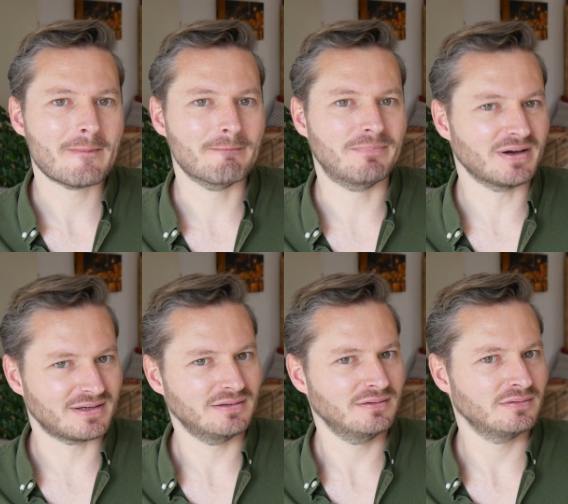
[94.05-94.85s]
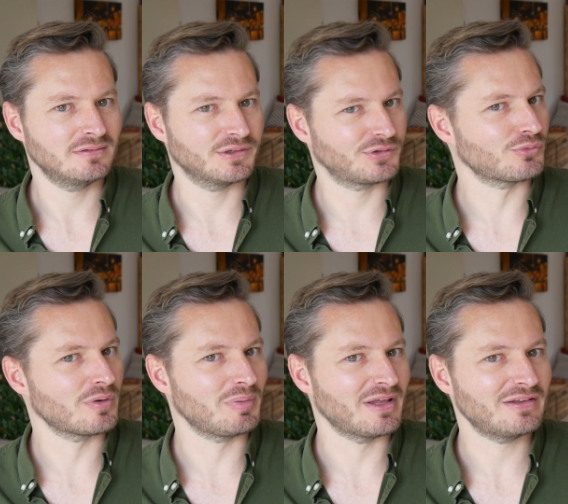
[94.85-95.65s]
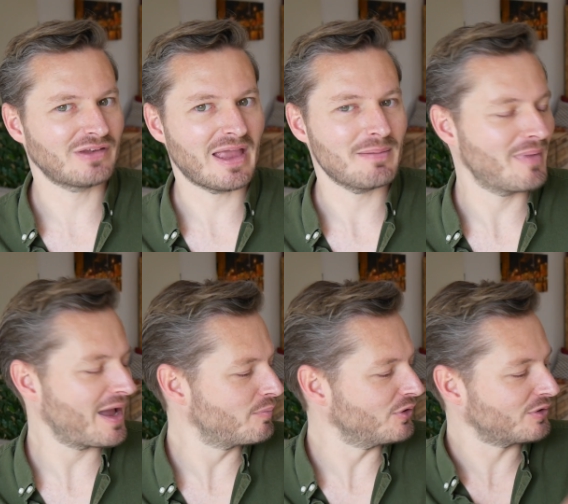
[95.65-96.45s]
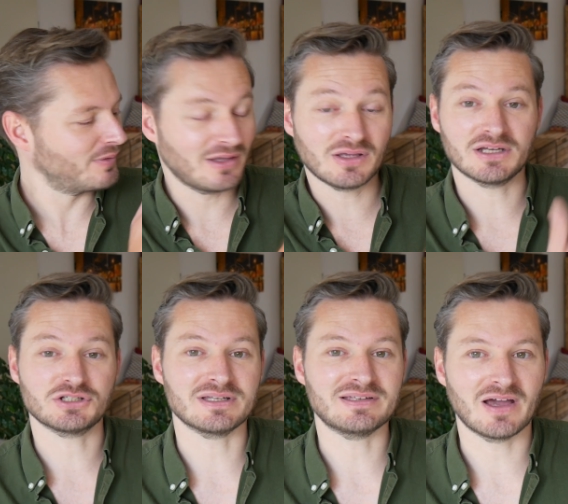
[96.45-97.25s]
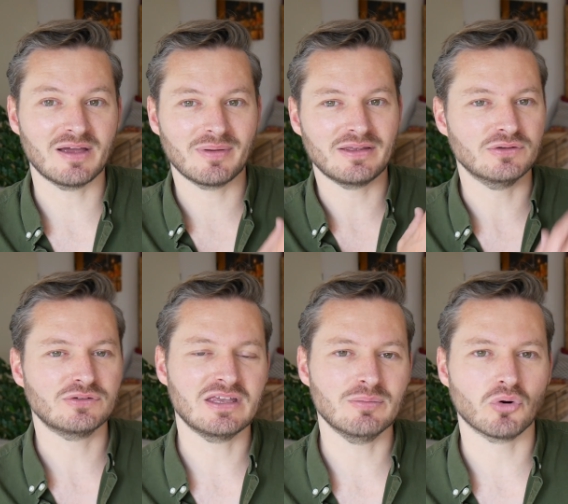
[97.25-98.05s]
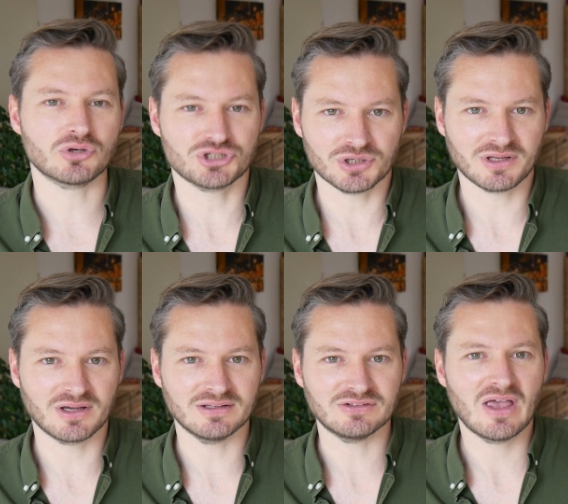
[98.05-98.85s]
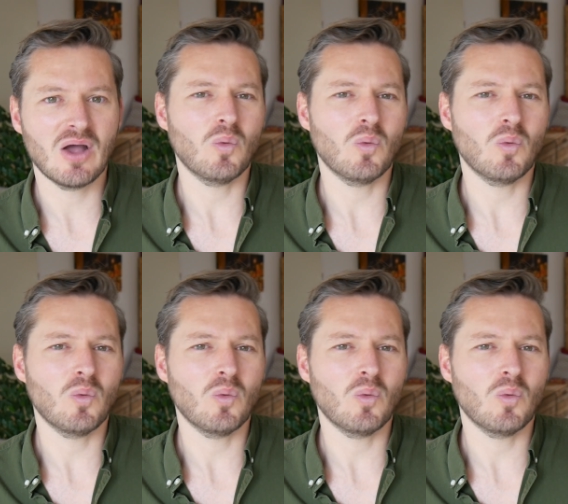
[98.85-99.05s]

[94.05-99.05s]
but does it replace a MacBook when you can actually type and use keyboard shortcuts?